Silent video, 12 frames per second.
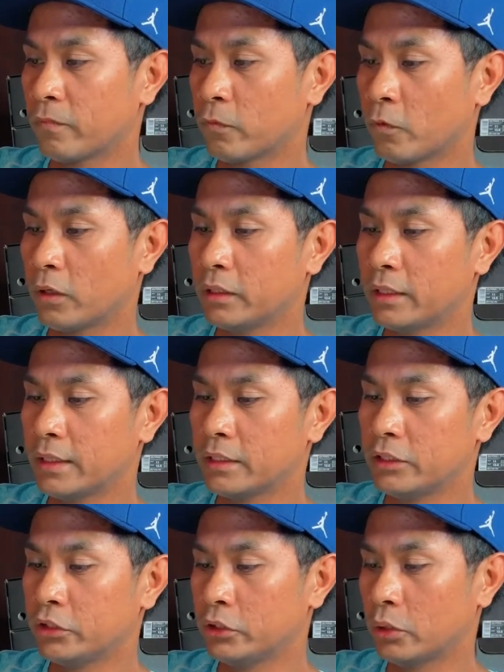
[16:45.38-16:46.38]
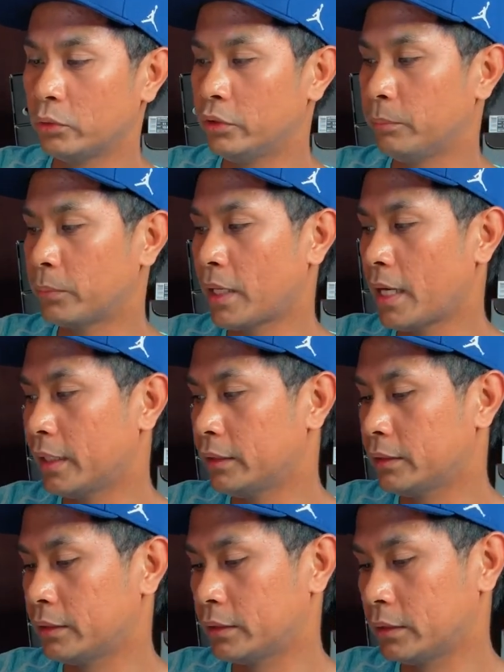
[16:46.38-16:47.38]
Well, it doesn't show the
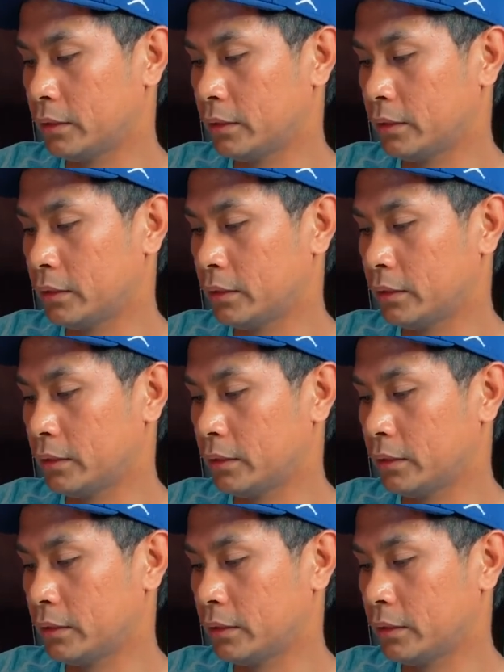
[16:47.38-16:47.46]
price,